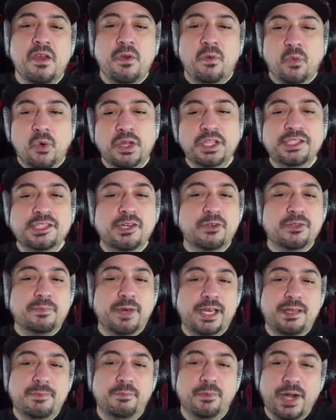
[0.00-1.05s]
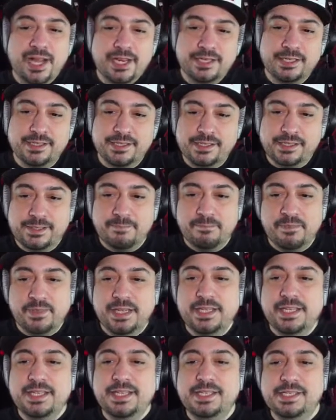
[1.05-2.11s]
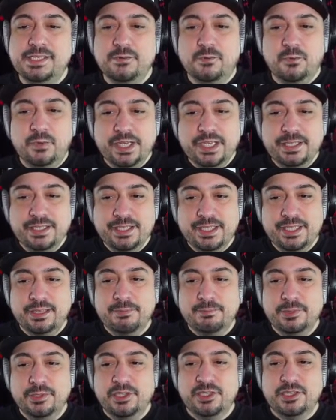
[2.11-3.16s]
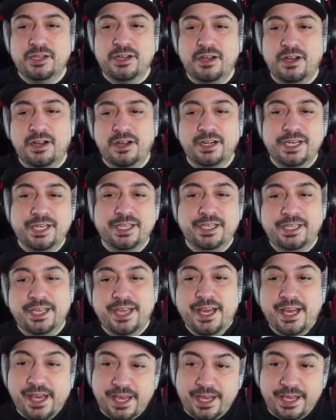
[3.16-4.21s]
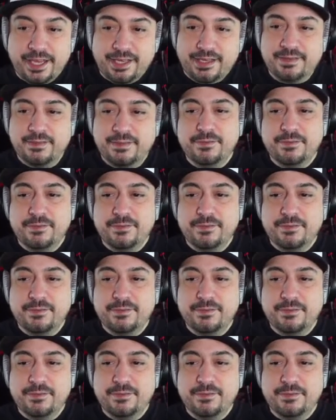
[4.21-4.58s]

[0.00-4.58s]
One told by the Bretons is written in the book Arkay,